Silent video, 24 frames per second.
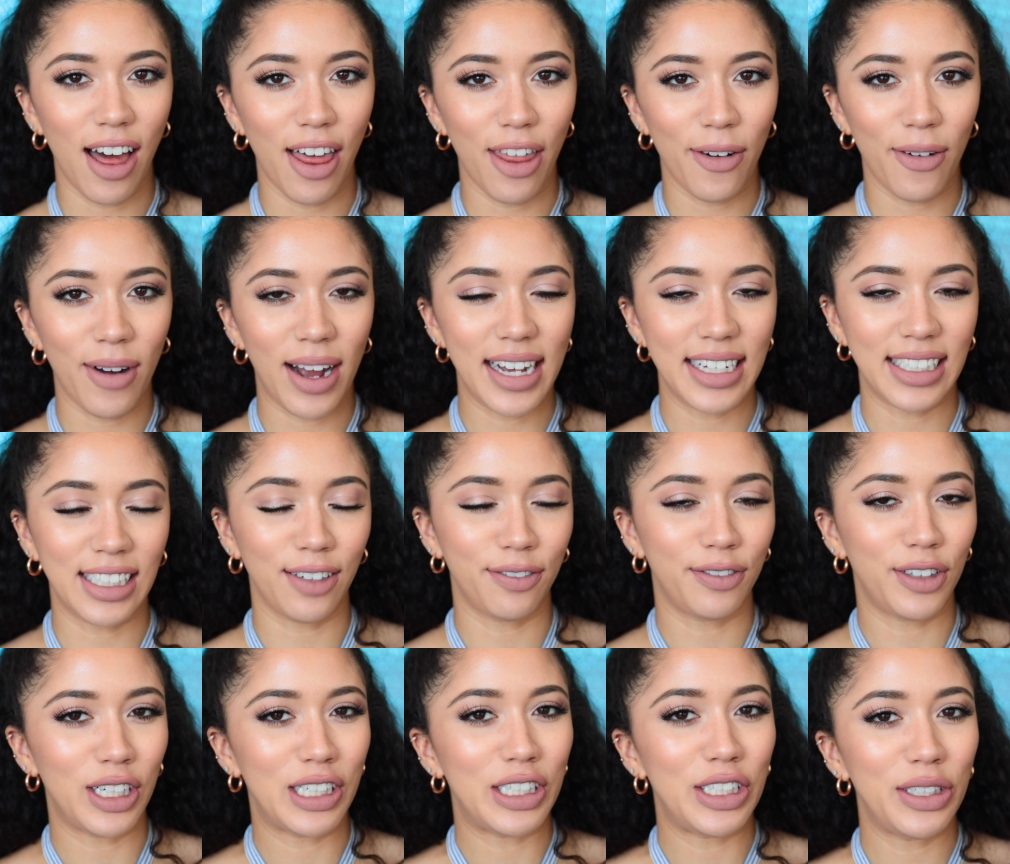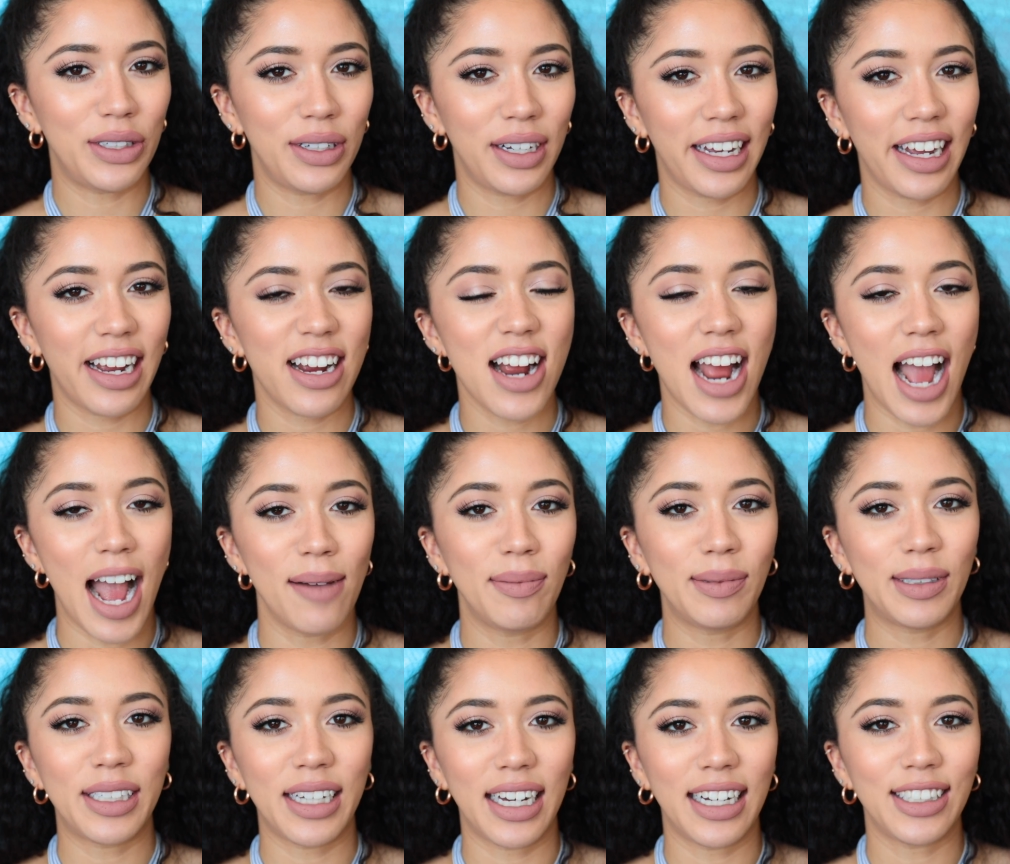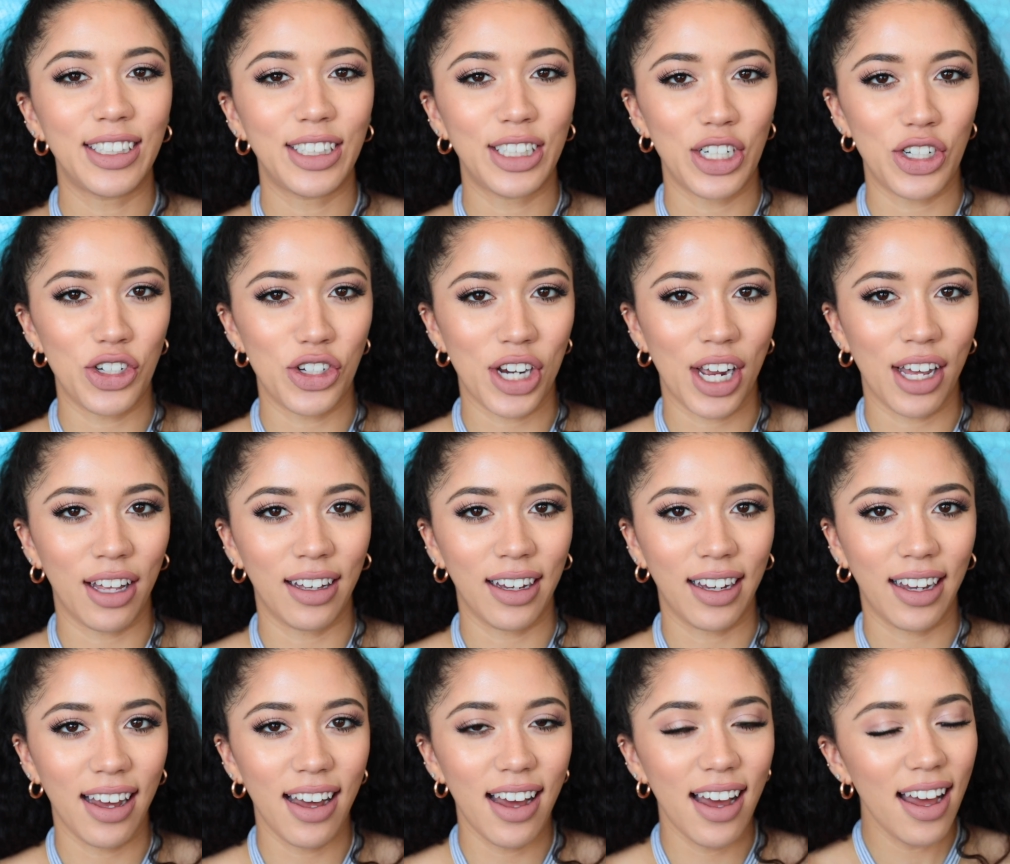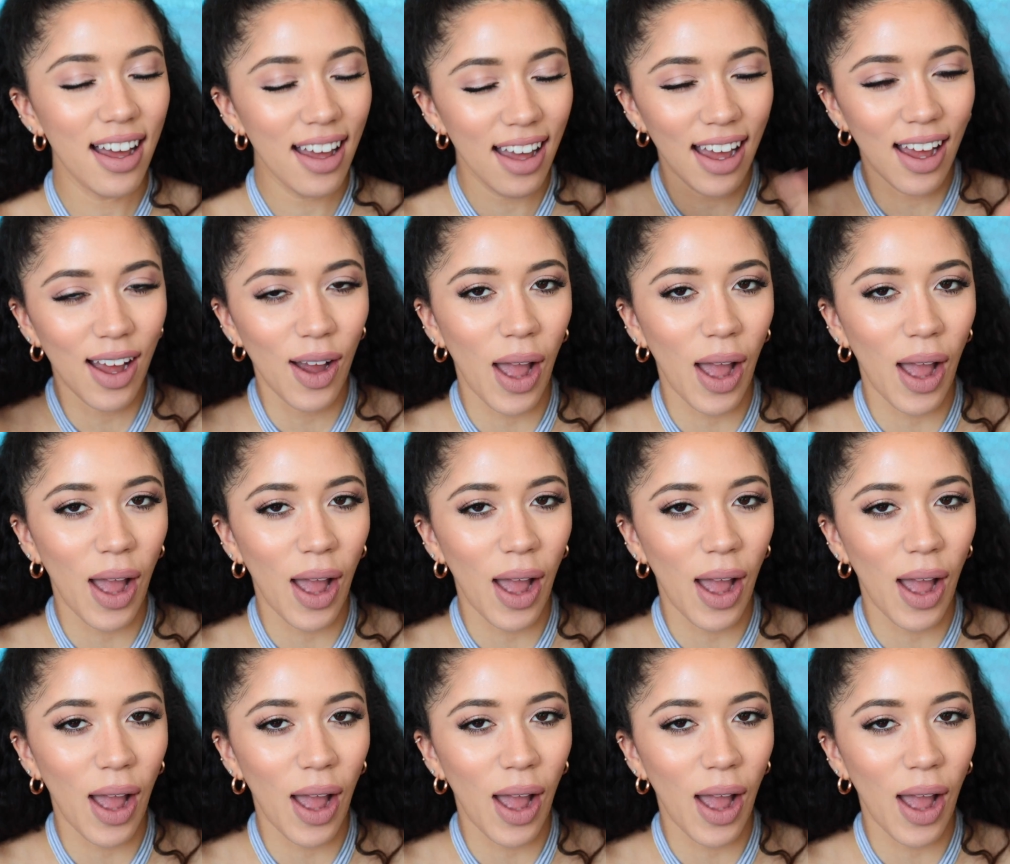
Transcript: Otherwise, if you're new here, I'm Celeste Angelica.